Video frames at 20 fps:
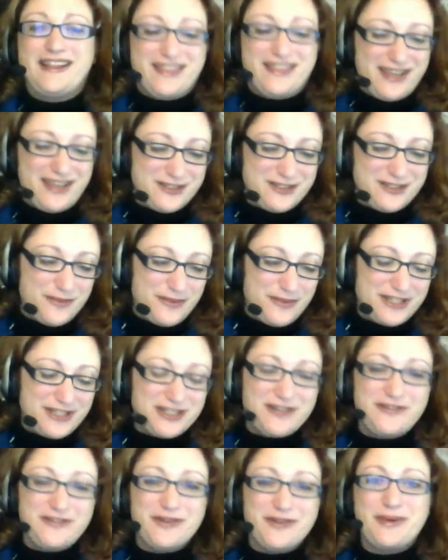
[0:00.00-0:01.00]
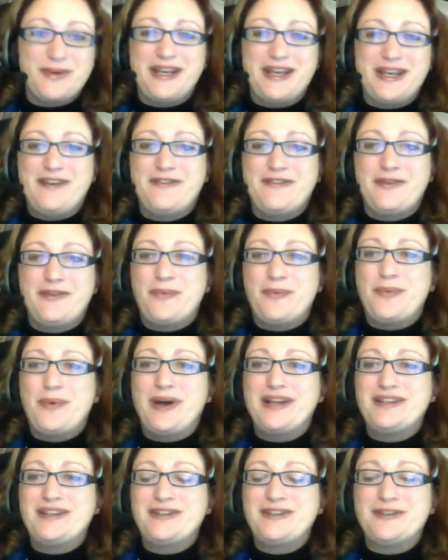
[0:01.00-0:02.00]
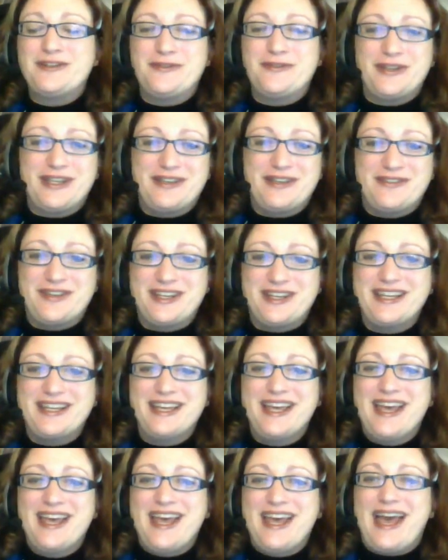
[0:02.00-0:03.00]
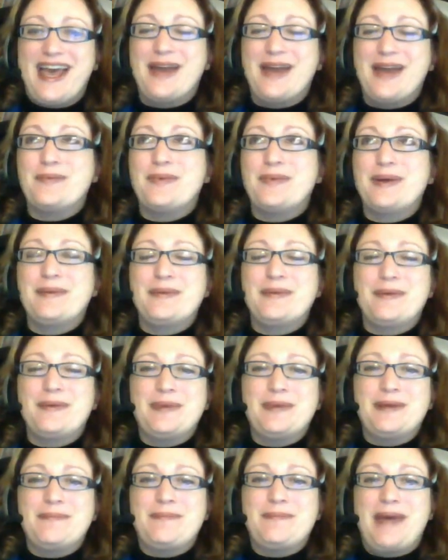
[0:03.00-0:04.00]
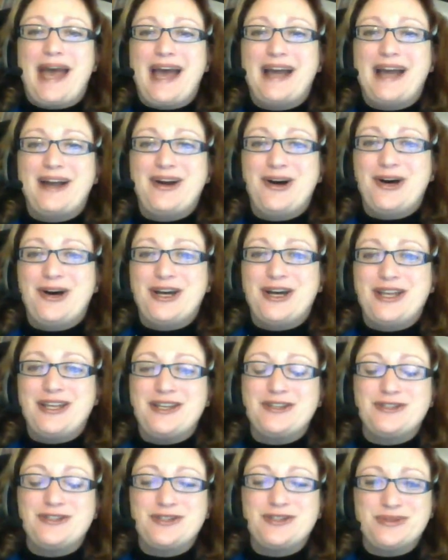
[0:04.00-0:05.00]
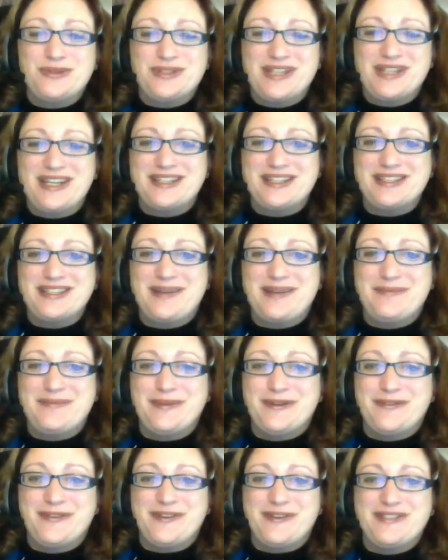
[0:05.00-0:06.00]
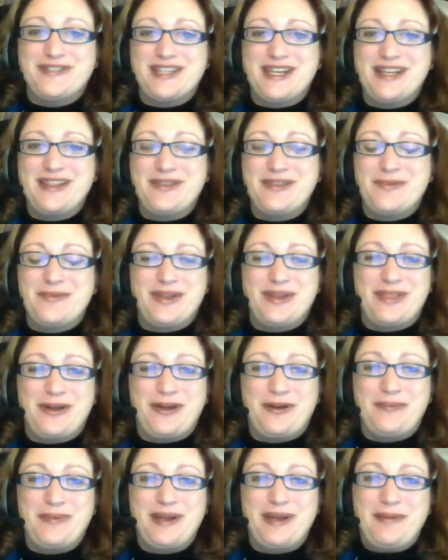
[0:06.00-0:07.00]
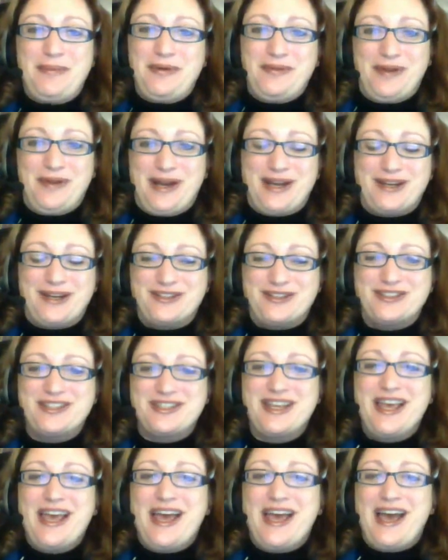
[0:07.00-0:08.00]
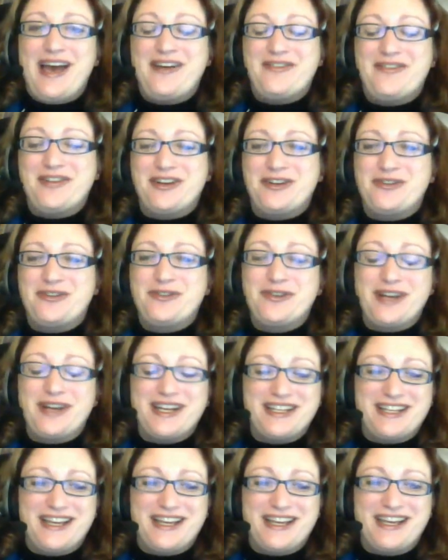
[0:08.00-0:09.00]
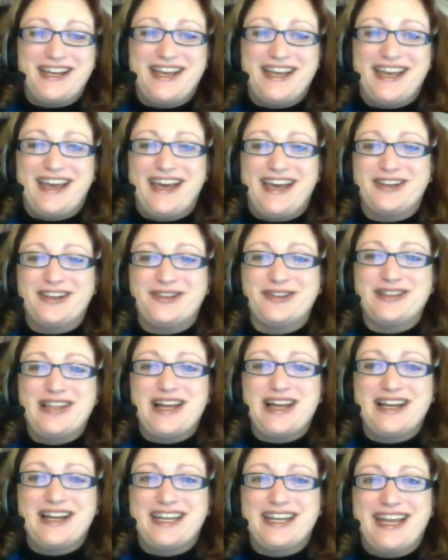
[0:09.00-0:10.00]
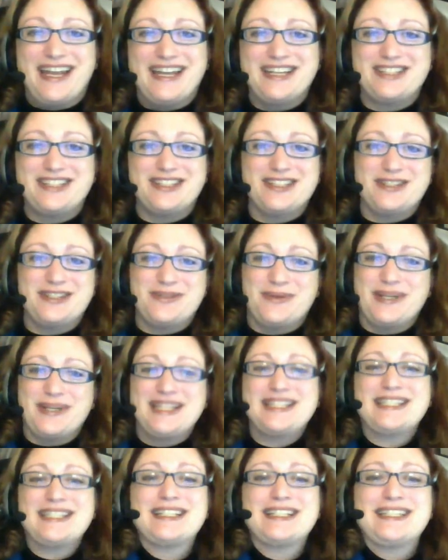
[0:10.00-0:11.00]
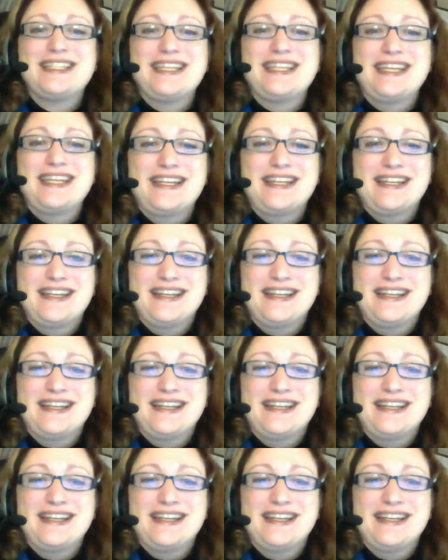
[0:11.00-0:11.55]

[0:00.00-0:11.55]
Thanks so much, everyone. Have a wonderful evening. And we will be back on Tuesday, December 15th with our paper writers. Have a great night and good luck in NHD 2016.